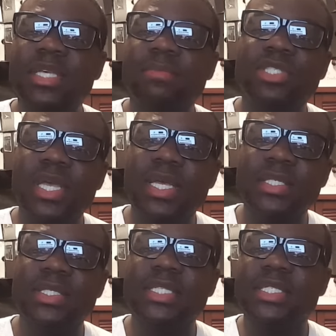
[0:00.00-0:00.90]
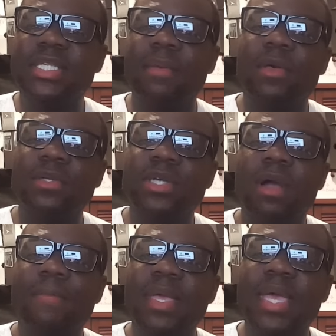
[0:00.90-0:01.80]
Skip Jenkins. This is Skip Goes
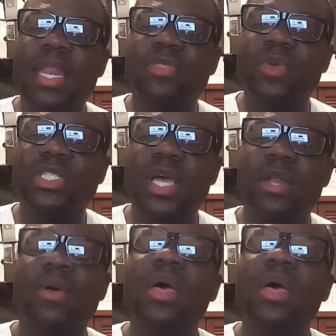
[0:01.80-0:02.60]
Hard, Binky 83 channel.